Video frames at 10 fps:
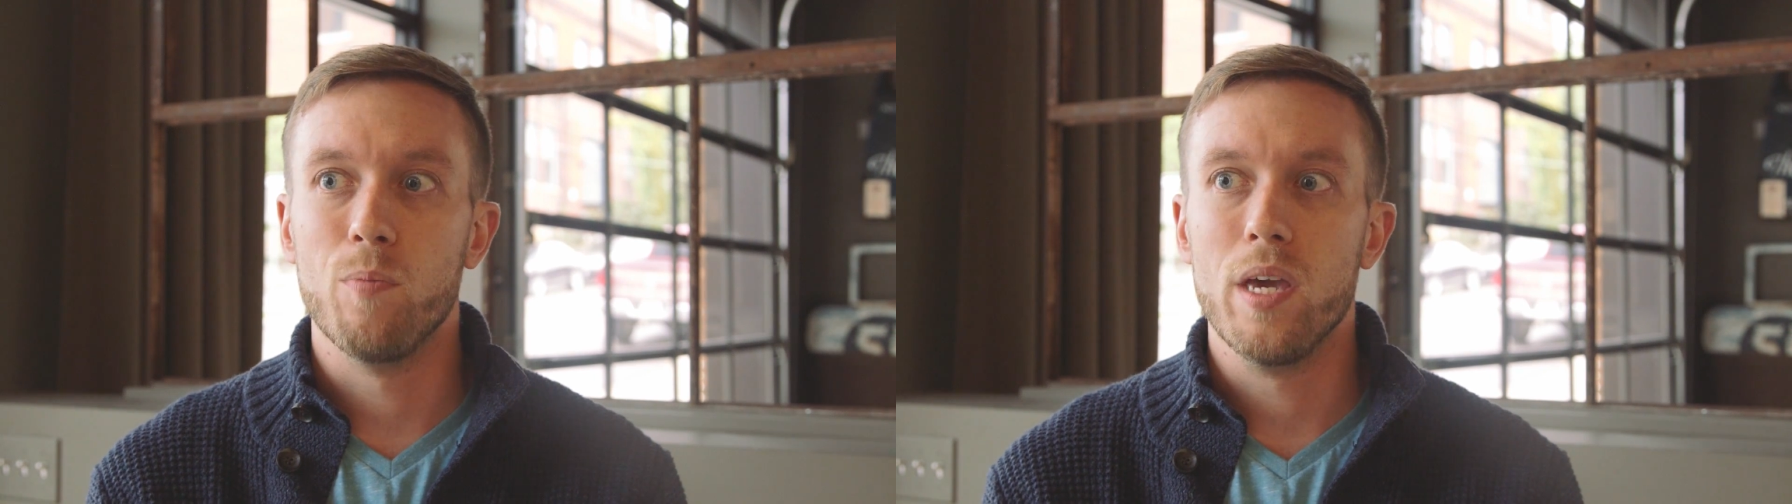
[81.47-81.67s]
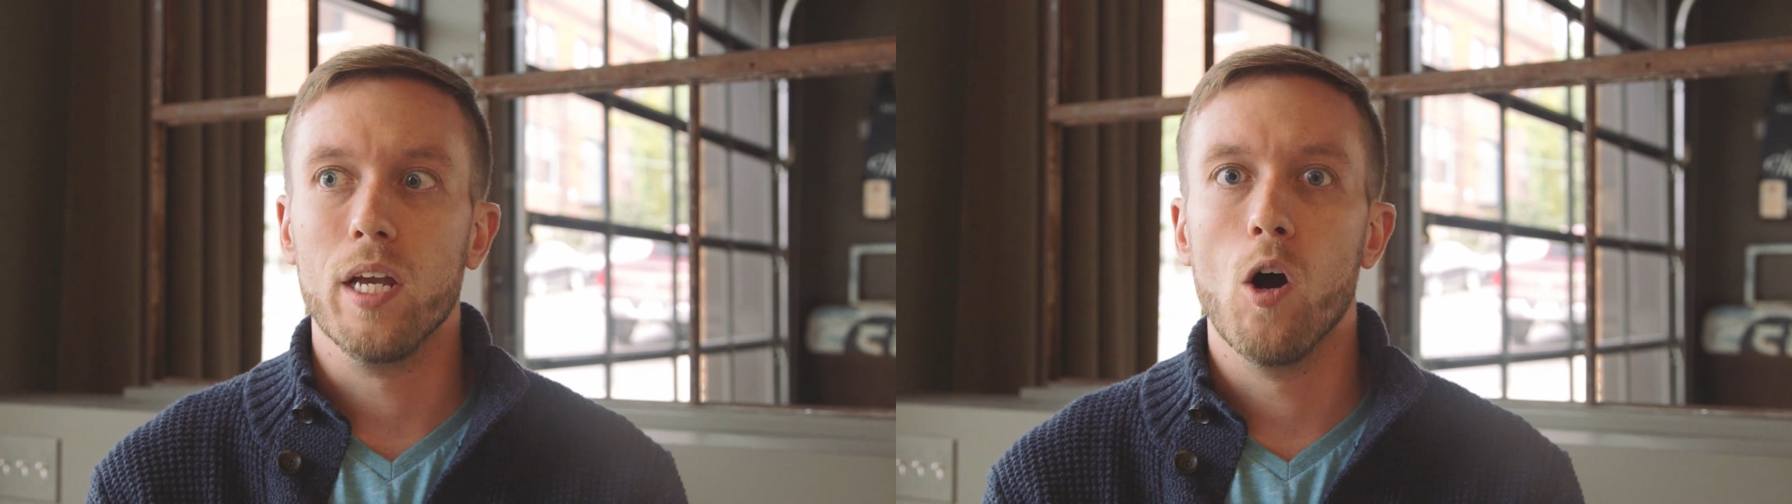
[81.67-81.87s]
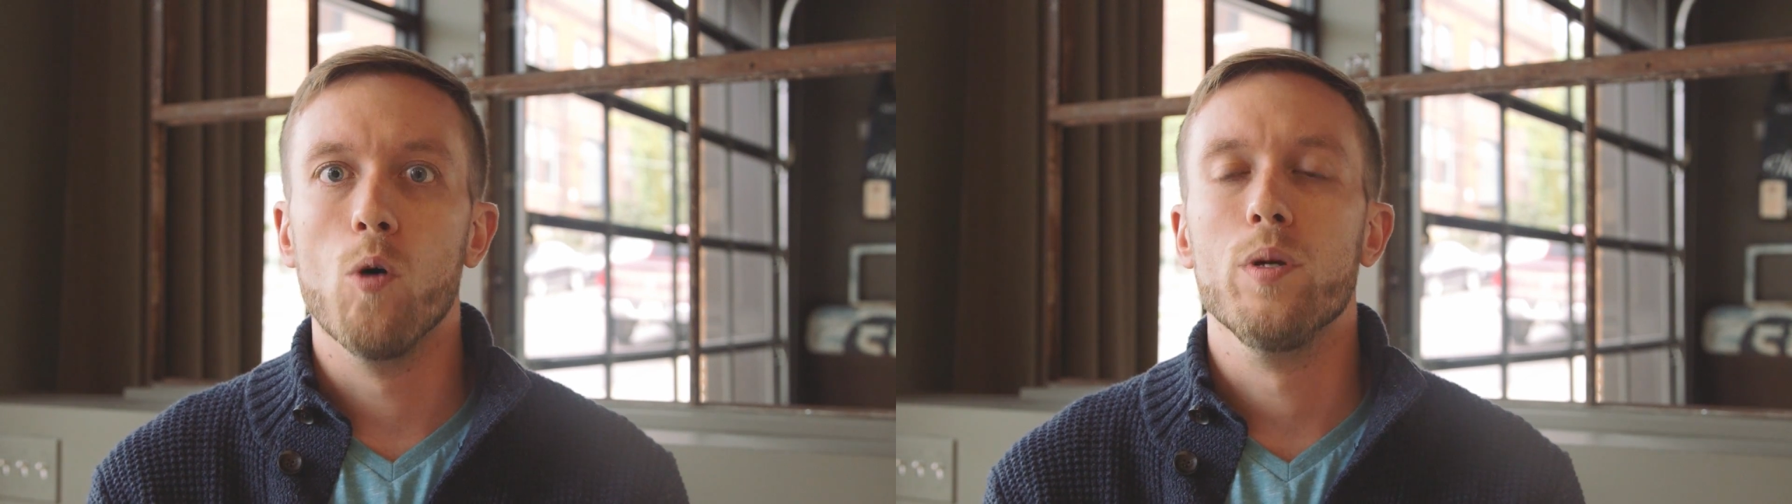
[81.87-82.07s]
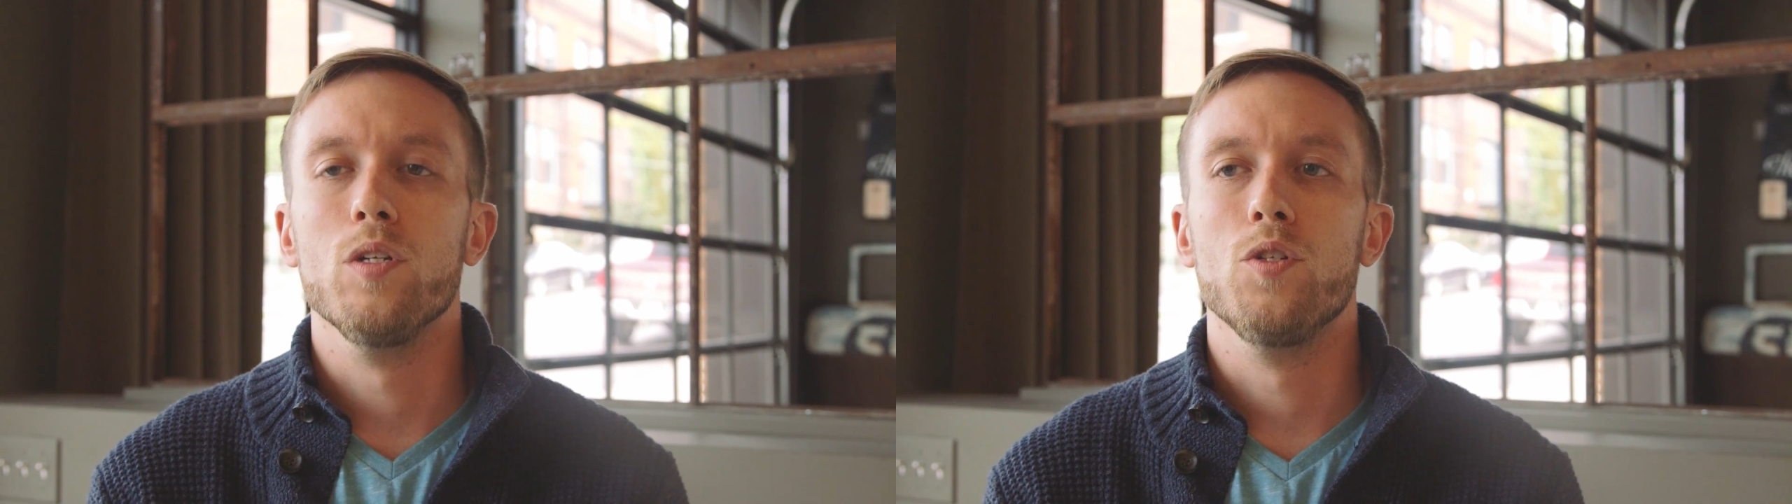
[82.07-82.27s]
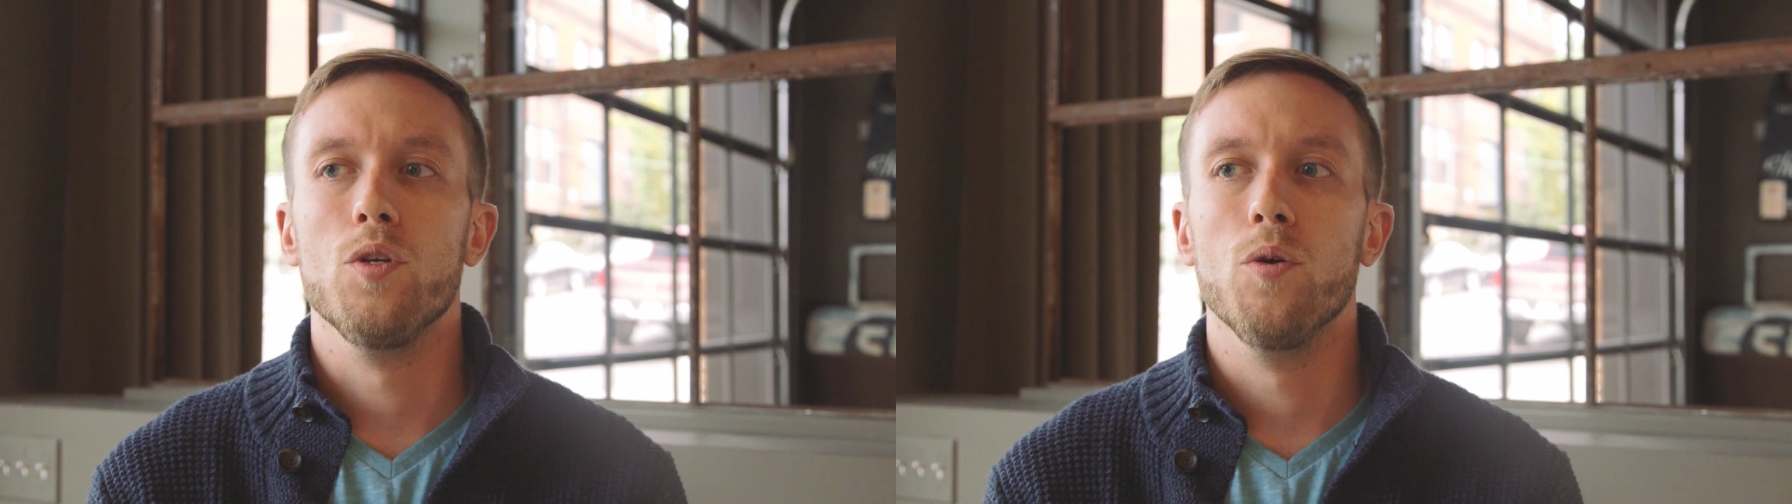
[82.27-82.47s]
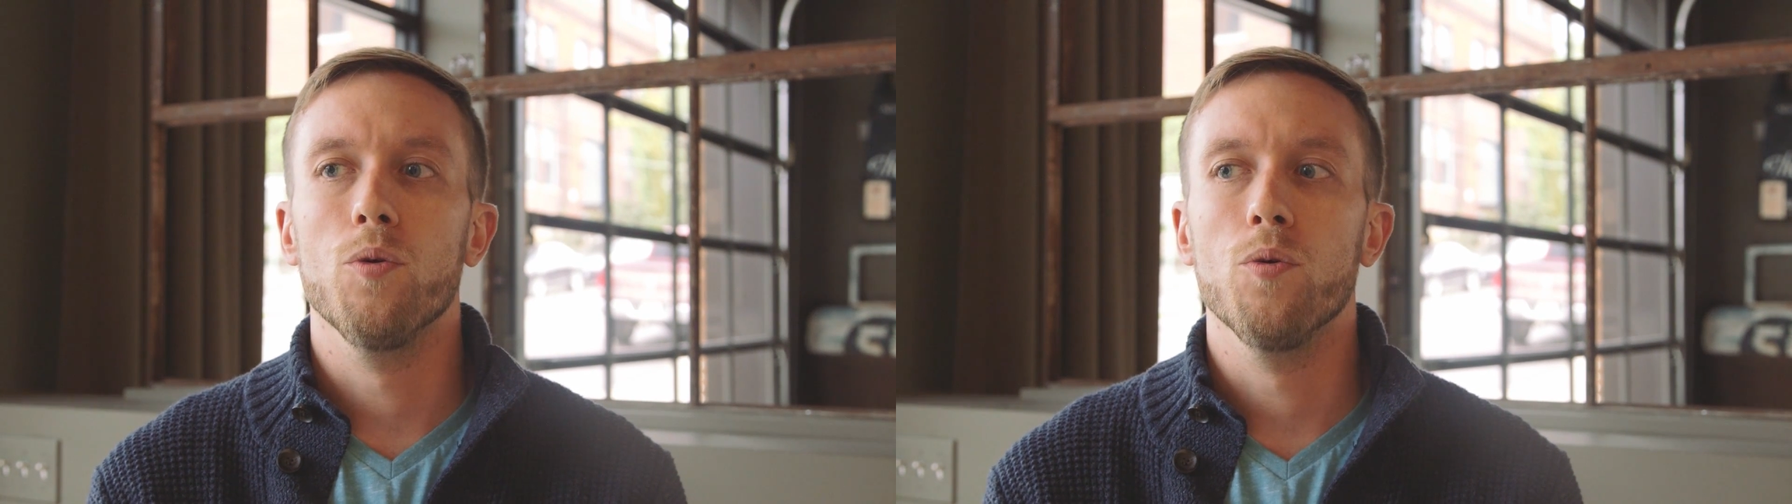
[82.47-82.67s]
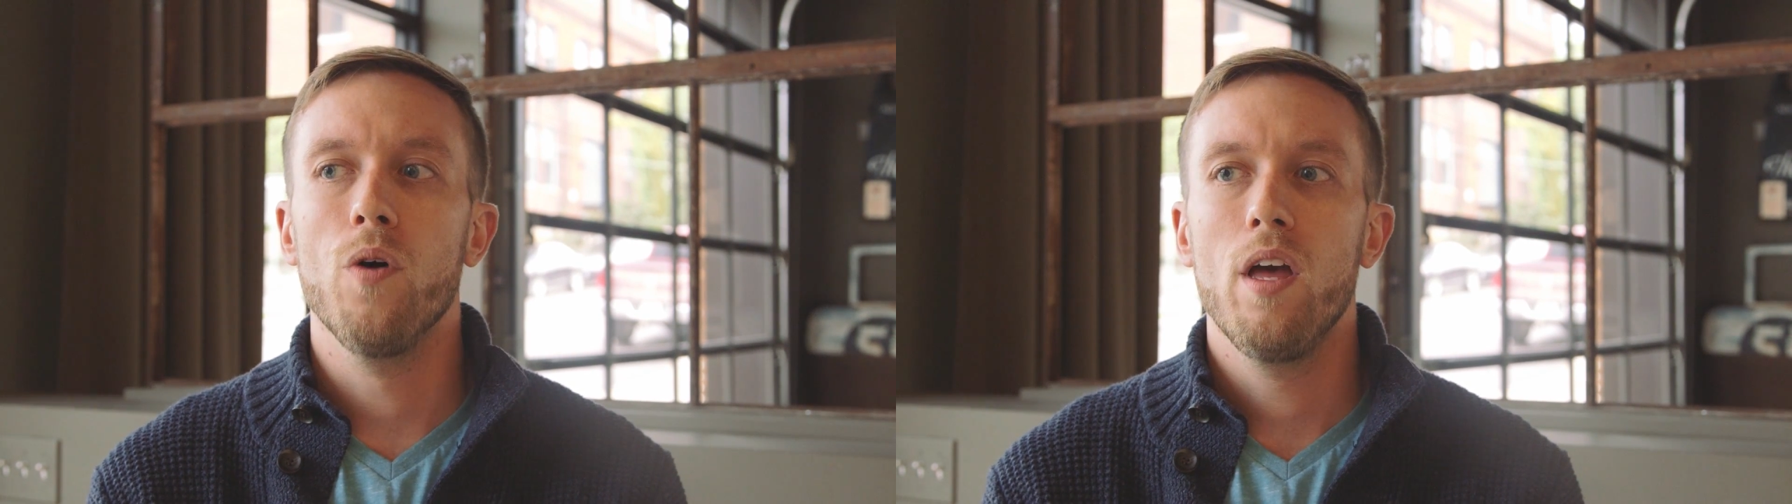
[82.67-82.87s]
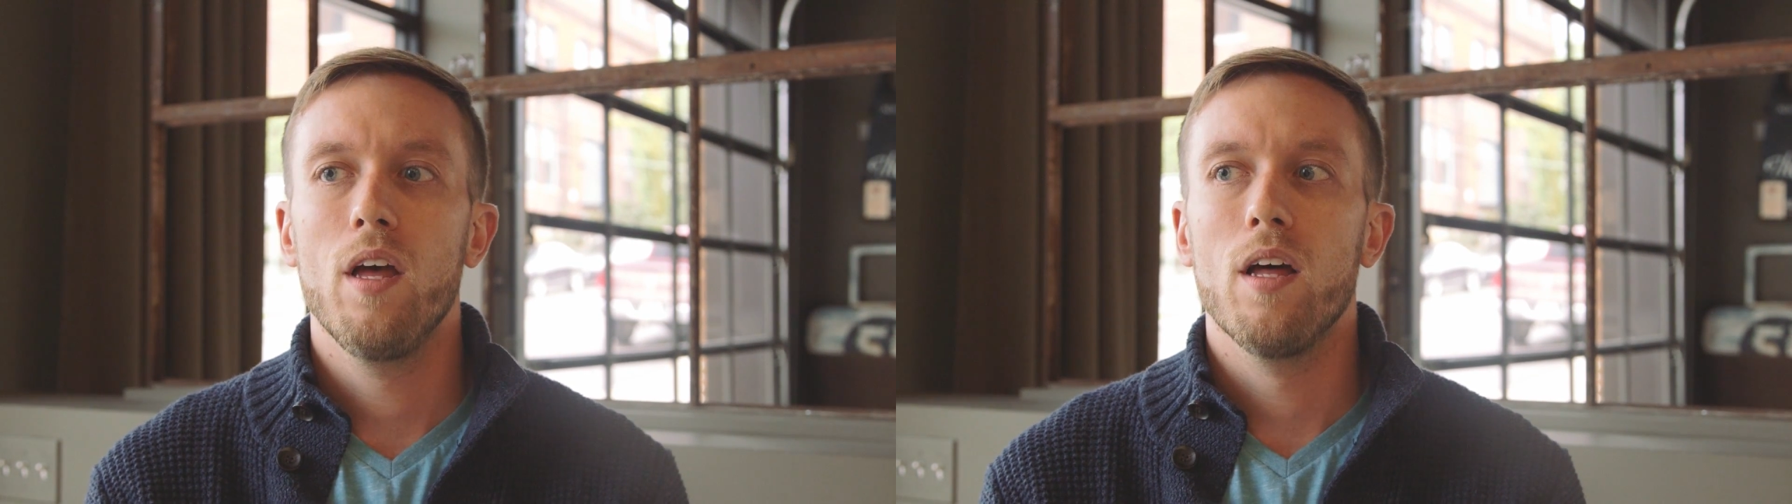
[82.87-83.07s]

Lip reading: being open to